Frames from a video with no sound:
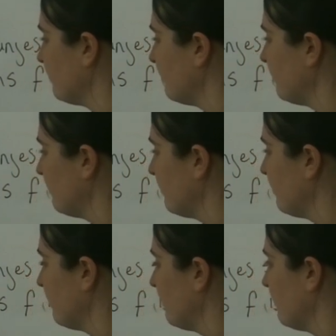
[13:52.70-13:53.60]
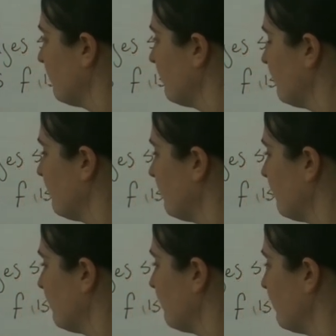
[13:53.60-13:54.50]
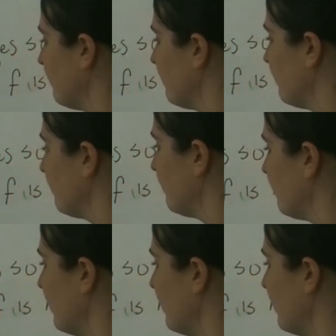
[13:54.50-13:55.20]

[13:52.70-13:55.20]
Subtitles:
(silence)